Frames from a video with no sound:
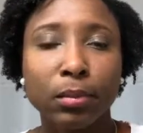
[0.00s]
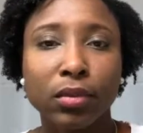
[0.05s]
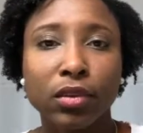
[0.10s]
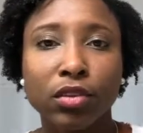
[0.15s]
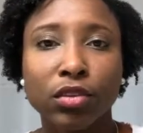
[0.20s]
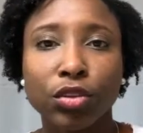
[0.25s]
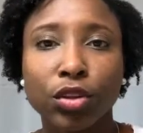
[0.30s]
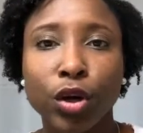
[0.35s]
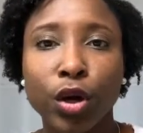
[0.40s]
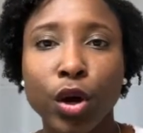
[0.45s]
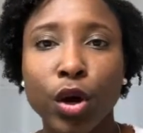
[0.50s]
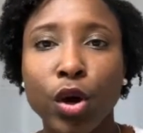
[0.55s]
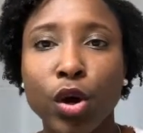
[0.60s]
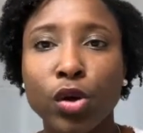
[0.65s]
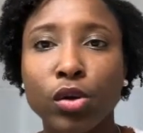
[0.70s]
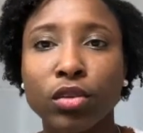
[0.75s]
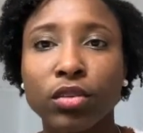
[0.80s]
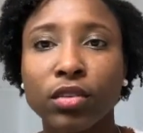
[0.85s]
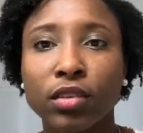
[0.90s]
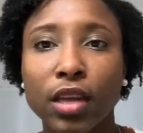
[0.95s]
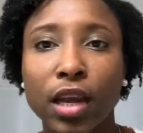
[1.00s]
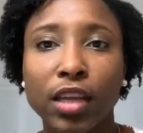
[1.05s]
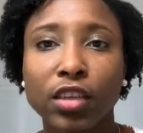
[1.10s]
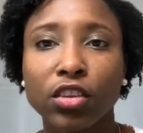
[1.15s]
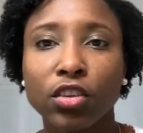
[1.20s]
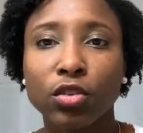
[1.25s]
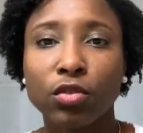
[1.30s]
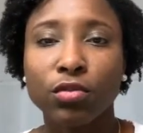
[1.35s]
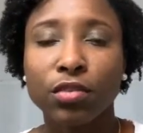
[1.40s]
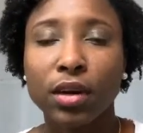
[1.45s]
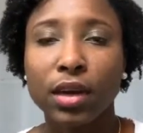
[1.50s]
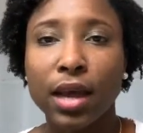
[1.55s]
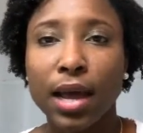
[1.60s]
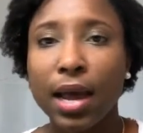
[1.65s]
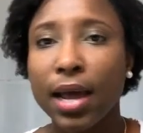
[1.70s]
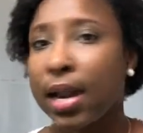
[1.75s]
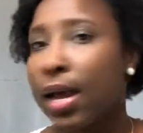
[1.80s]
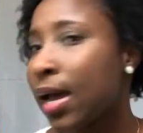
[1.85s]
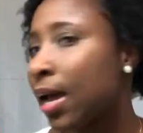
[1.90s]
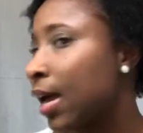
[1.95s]
So stay tuned for
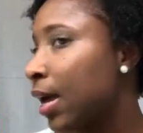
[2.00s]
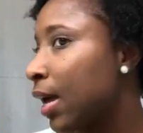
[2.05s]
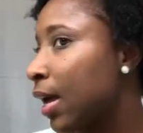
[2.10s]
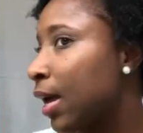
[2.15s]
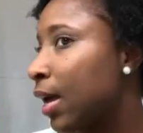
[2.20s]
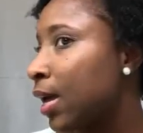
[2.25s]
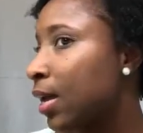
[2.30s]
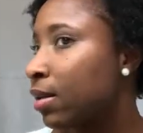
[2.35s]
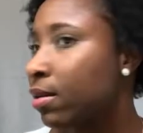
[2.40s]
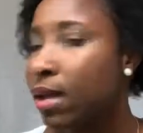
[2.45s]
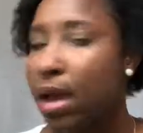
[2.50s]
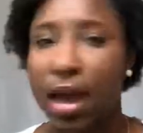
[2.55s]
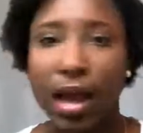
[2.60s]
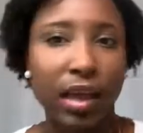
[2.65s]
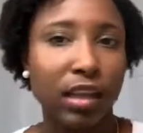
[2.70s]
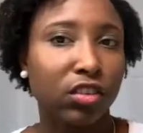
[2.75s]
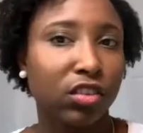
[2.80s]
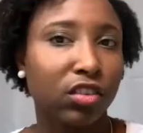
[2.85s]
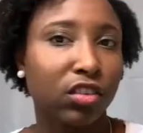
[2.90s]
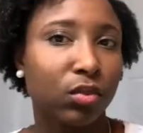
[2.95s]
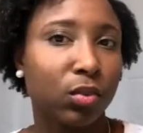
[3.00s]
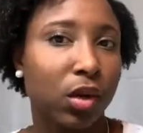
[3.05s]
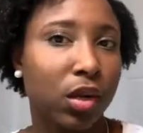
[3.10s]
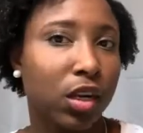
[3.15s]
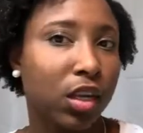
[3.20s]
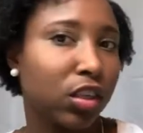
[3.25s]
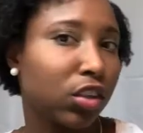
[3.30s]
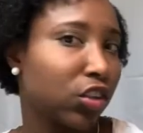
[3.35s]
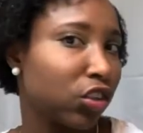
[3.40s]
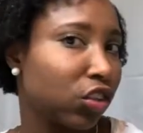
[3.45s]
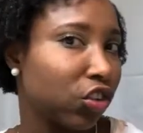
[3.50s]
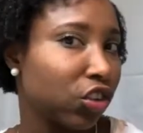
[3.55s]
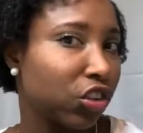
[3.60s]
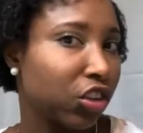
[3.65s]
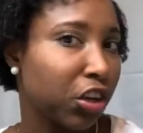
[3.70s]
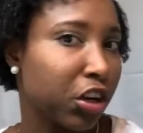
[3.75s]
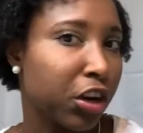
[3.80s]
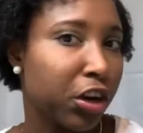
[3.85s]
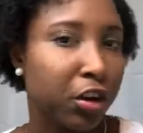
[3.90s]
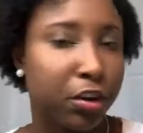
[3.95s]
that, and I just wanted to
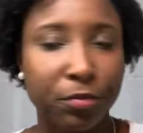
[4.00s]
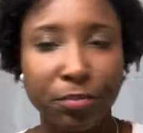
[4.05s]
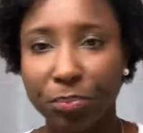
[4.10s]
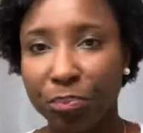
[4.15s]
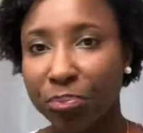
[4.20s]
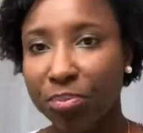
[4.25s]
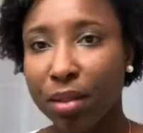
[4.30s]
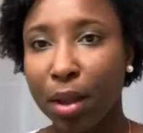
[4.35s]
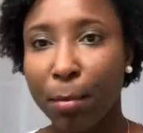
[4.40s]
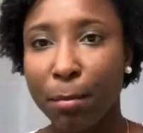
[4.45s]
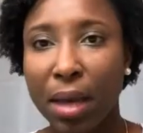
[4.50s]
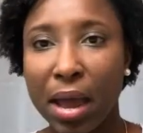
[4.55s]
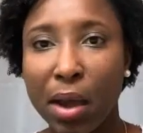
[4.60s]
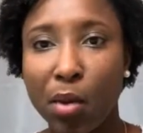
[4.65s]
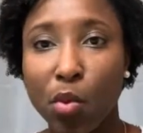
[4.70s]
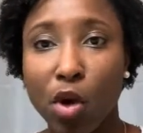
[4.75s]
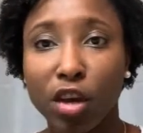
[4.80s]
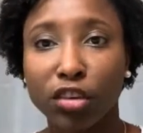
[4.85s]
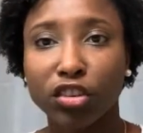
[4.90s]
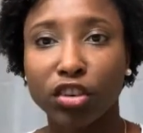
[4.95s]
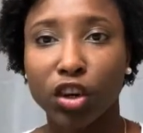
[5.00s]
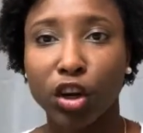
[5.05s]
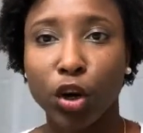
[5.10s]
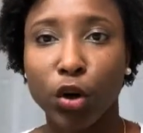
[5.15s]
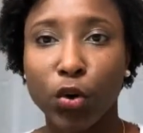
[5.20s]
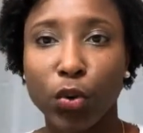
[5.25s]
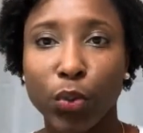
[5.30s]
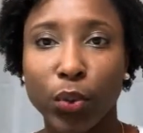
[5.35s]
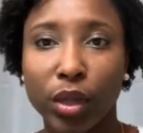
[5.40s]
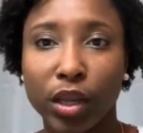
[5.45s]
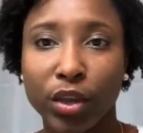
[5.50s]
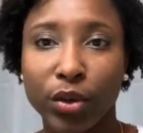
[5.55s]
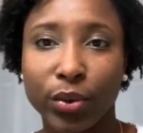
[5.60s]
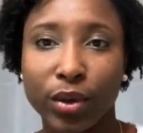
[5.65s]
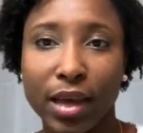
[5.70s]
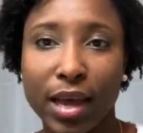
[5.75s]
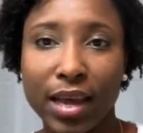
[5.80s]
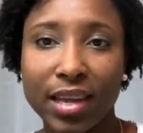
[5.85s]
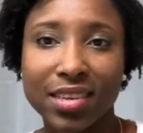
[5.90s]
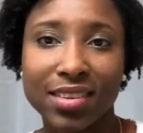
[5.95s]
share my wash and go with you
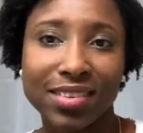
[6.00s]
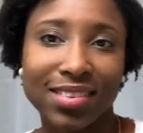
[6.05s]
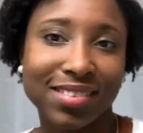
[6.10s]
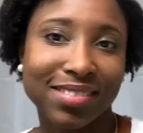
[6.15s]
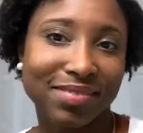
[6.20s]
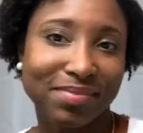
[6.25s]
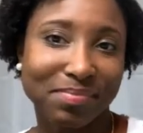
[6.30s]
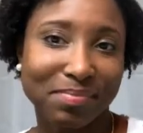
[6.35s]
guys.